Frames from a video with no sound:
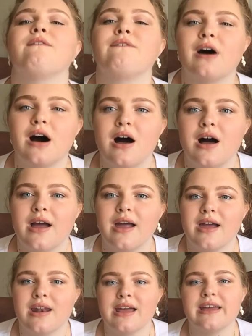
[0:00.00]

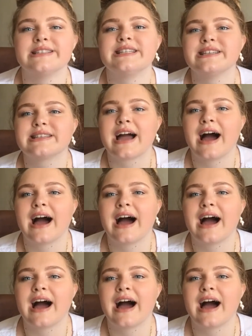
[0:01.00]
fun. This is